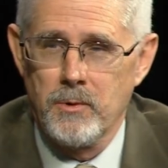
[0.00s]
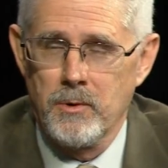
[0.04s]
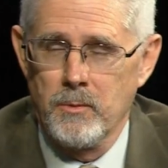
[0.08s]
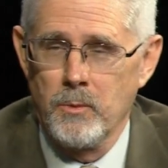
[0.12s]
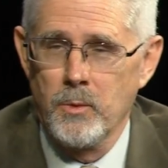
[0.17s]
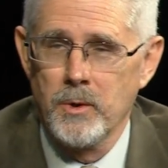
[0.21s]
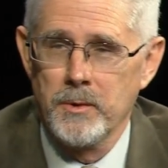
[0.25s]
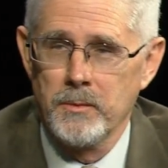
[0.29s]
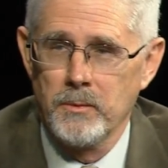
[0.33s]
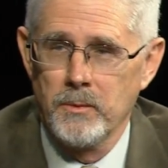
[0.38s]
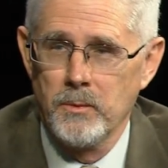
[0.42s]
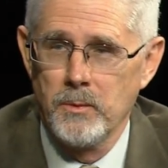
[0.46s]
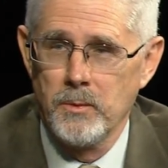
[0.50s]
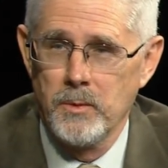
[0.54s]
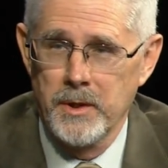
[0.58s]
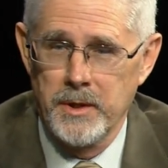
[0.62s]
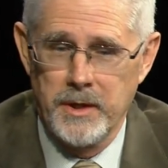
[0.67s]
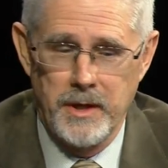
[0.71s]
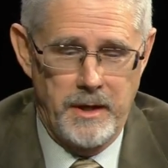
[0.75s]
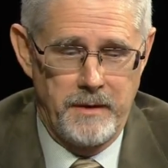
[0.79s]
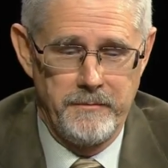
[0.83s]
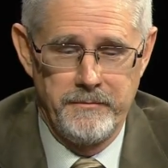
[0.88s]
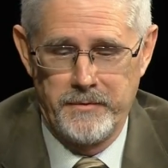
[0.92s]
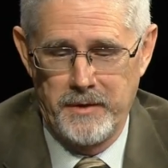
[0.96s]
when, when
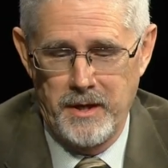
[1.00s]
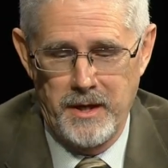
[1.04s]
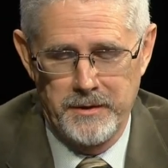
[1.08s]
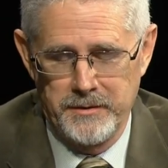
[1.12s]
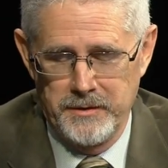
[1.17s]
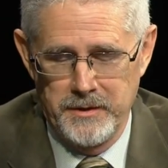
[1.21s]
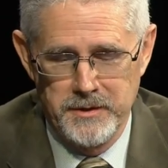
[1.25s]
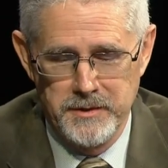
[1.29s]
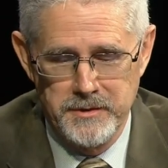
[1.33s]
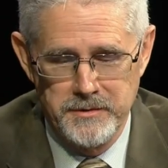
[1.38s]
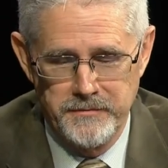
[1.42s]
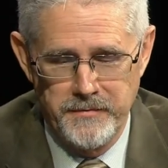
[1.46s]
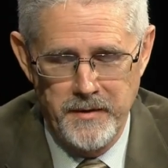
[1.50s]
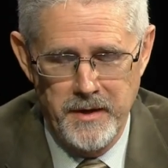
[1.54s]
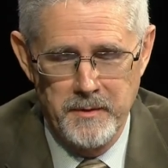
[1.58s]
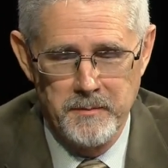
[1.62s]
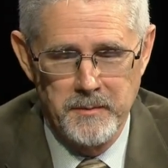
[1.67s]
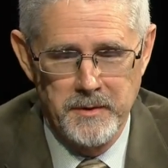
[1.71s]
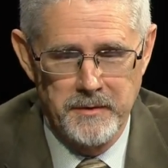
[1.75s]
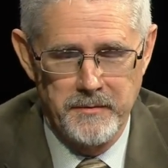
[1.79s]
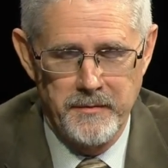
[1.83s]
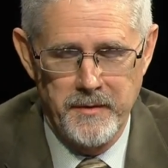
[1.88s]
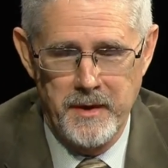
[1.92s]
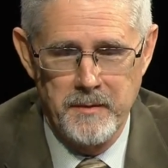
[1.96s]
I've taught this
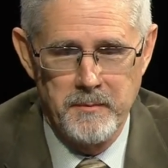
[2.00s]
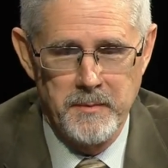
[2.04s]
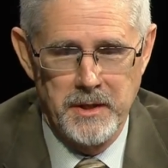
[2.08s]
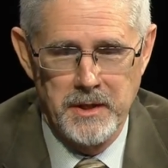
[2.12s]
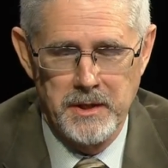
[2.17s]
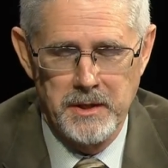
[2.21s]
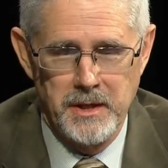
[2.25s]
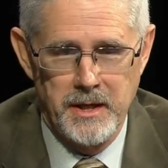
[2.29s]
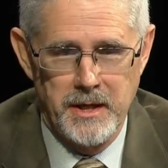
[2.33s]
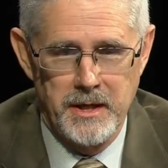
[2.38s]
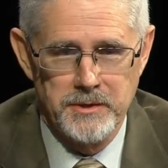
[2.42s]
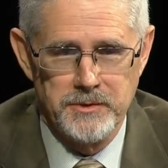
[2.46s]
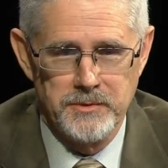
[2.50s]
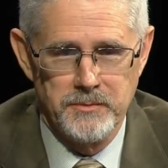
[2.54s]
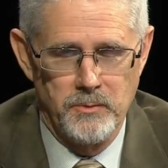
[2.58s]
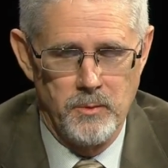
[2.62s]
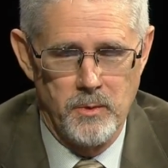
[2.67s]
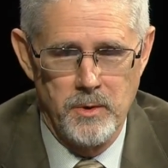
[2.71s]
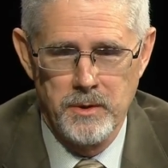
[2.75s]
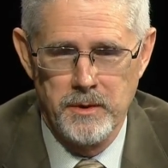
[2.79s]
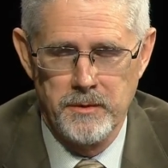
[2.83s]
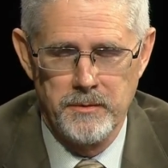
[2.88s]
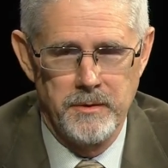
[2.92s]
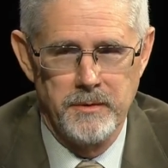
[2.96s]
family family class,
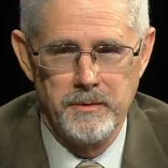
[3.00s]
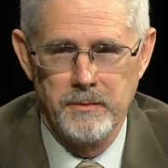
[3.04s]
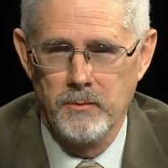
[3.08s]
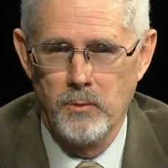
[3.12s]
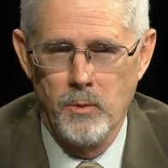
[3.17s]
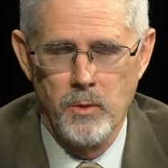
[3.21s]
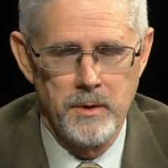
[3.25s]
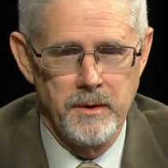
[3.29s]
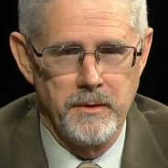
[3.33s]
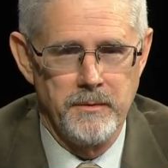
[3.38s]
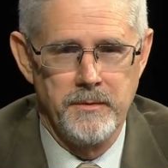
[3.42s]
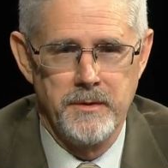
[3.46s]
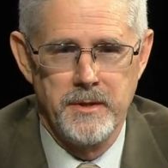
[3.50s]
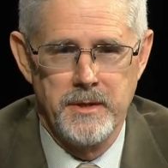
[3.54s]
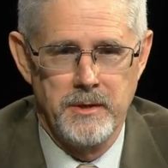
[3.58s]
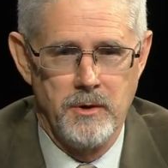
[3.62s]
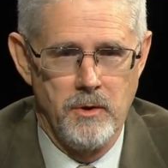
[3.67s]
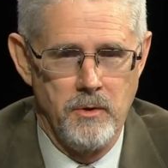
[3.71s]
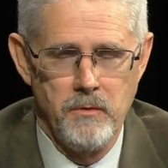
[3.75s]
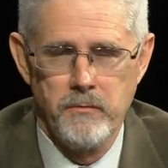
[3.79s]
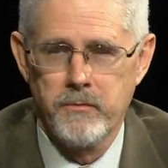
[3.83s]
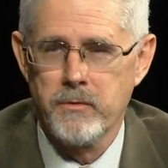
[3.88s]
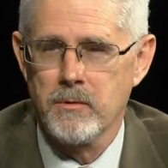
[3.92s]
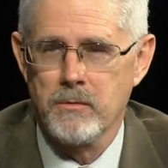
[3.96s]
one of the, one of the
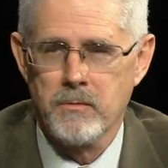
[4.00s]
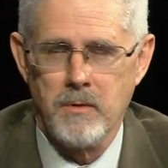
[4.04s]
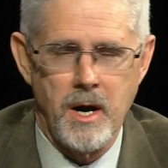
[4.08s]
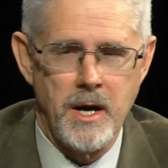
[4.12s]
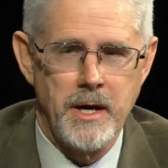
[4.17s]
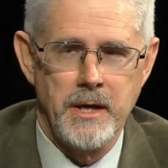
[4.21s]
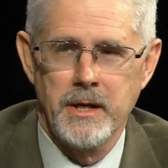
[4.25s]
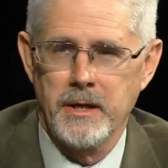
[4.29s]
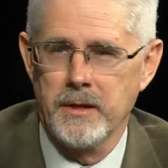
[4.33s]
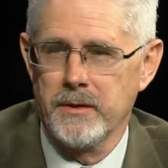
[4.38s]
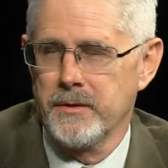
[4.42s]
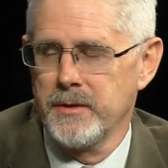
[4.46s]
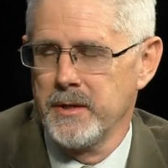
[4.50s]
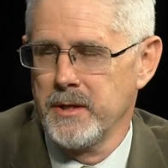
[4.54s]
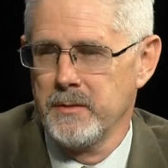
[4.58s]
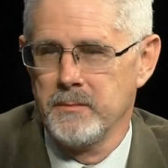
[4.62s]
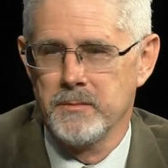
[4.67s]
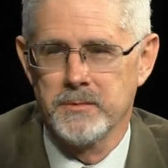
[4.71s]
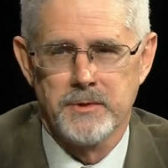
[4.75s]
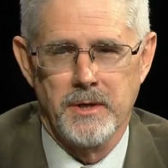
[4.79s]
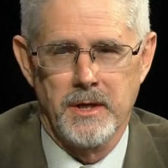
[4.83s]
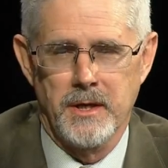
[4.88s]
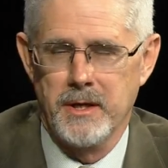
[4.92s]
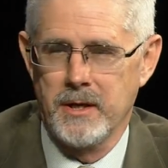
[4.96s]
overriding
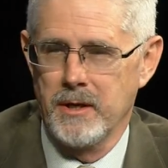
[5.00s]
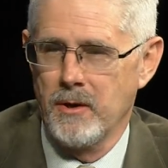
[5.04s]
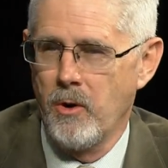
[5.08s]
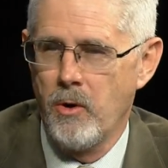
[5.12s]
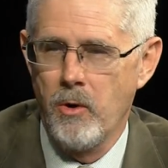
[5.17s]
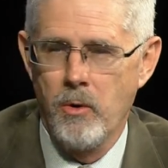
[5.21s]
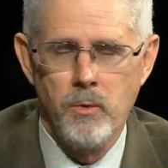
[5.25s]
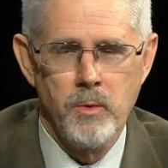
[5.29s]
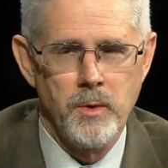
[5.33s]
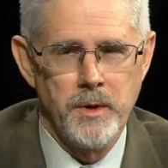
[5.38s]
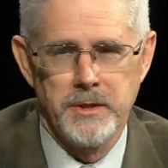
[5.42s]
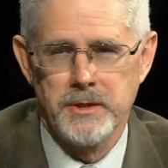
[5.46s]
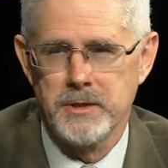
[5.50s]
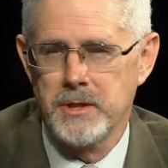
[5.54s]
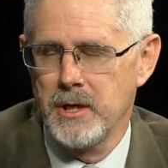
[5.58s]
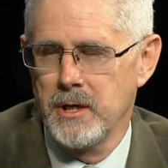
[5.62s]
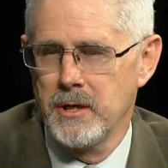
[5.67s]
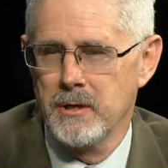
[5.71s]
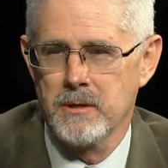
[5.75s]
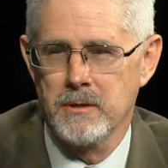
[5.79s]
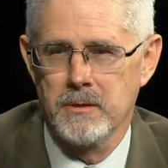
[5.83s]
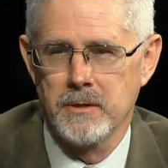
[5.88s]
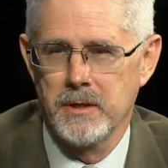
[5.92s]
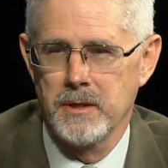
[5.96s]
themes I always
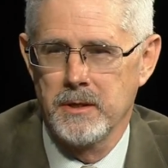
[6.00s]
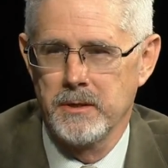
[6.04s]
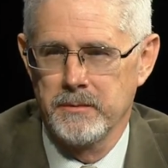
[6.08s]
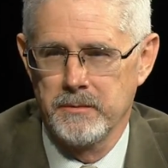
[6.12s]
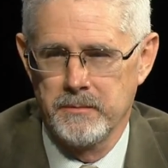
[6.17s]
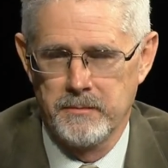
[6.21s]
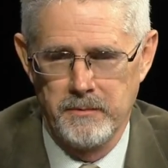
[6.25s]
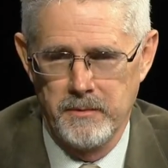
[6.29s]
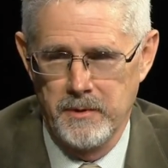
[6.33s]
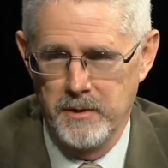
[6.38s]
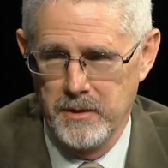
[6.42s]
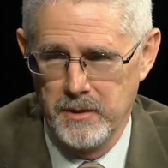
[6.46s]
hear in,